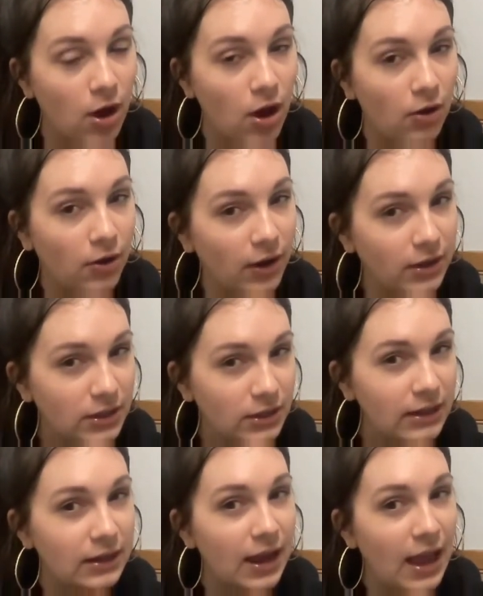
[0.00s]

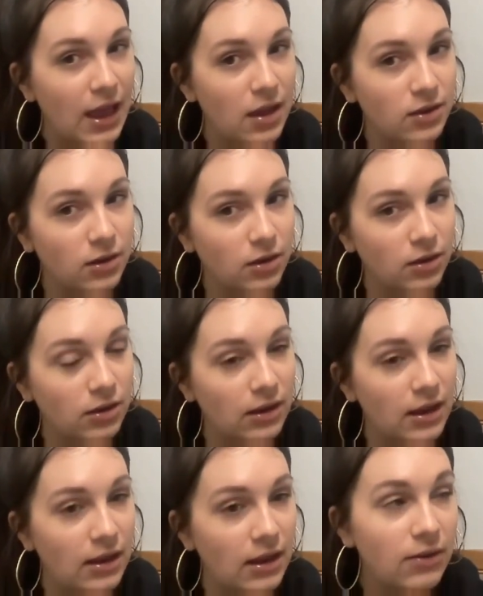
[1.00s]
heredity and
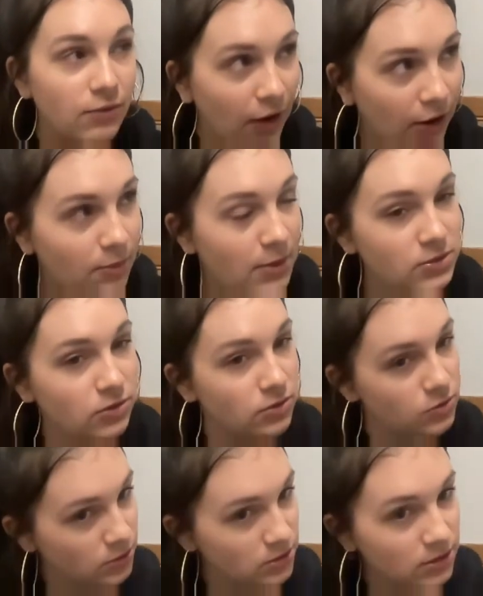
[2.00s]
environmental
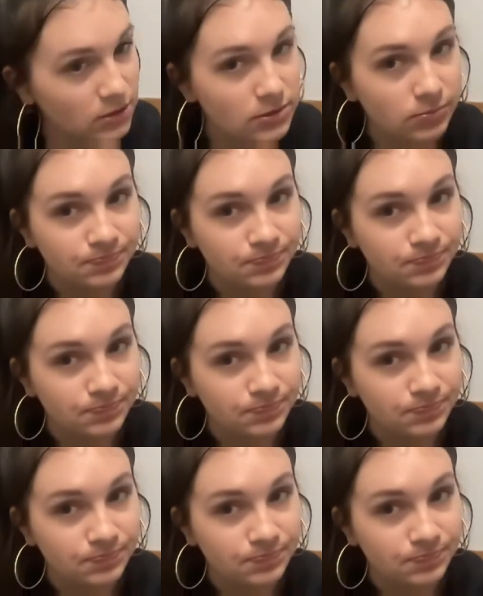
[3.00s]
sources.